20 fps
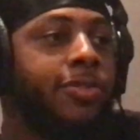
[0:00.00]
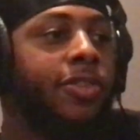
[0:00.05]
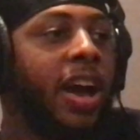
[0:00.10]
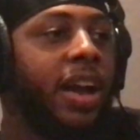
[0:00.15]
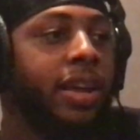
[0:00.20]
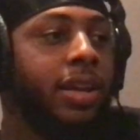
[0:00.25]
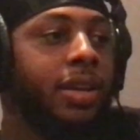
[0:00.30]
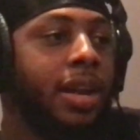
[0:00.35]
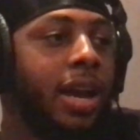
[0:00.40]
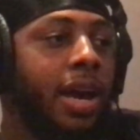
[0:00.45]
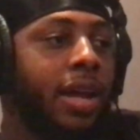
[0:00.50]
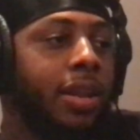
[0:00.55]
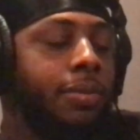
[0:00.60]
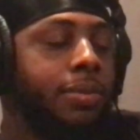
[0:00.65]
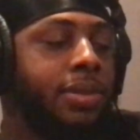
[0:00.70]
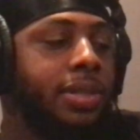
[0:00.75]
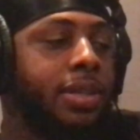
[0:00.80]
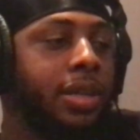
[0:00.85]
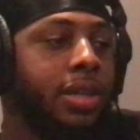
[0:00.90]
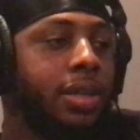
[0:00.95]
fire. Them was
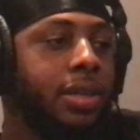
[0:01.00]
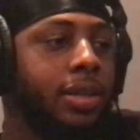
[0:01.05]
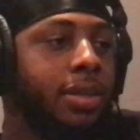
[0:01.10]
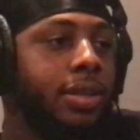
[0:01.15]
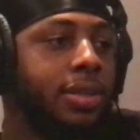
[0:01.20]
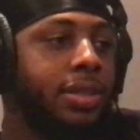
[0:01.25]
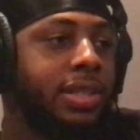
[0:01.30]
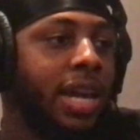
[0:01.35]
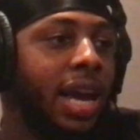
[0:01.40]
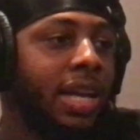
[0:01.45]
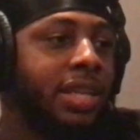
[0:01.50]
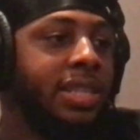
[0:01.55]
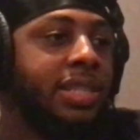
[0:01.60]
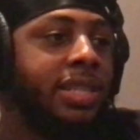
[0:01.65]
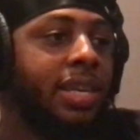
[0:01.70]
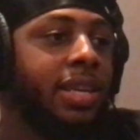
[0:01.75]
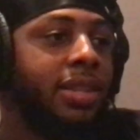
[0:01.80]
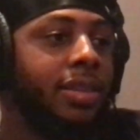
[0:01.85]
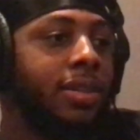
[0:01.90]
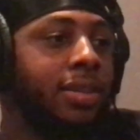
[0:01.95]
good. See, I just
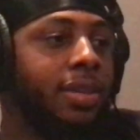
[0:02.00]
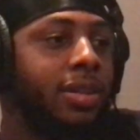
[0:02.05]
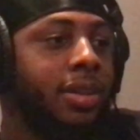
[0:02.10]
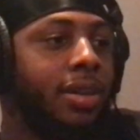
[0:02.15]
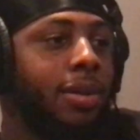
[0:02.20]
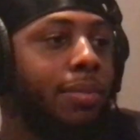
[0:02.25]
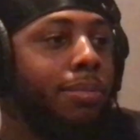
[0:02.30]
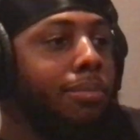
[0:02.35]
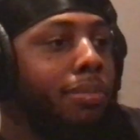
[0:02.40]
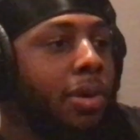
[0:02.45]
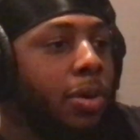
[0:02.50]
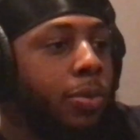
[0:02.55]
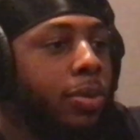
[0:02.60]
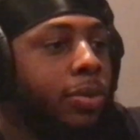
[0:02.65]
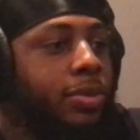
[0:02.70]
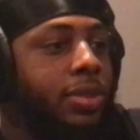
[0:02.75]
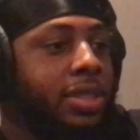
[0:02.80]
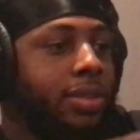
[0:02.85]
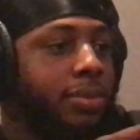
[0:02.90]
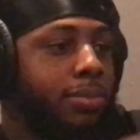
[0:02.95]
get the
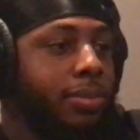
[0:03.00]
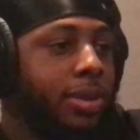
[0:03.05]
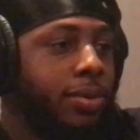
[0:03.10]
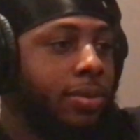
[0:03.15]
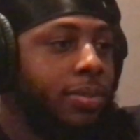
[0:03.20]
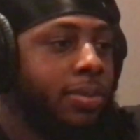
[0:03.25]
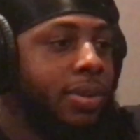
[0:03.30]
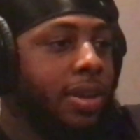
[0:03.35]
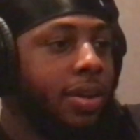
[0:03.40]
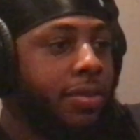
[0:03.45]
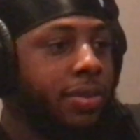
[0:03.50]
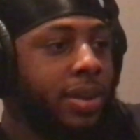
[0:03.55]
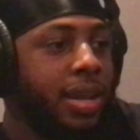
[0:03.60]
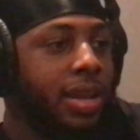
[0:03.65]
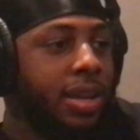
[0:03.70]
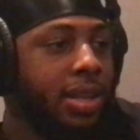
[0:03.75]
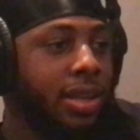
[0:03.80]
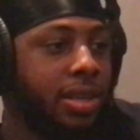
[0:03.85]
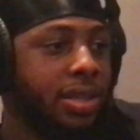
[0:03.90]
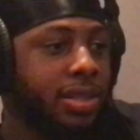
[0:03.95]
Marucci, whatever
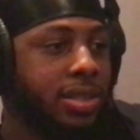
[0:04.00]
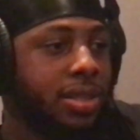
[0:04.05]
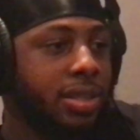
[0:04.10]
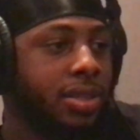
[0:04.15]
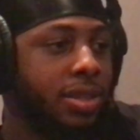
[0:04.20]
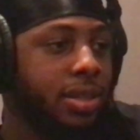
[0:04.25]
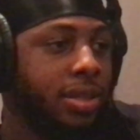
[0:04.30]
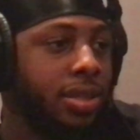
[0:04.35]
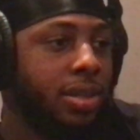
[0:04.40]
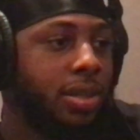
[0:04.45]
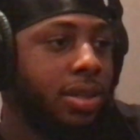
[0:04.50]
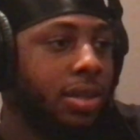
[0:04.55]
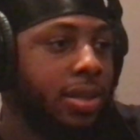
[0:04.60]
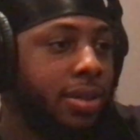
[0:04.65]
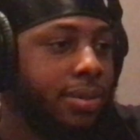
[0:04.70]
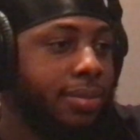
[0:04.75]
that is. The